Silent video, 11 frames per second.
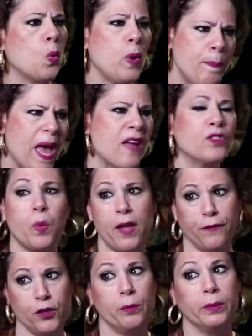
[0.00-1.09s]
We paved the
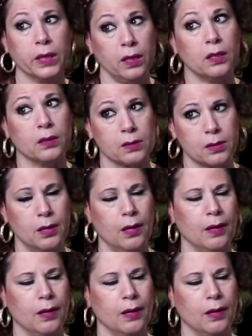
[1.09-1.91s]
way for you millennials.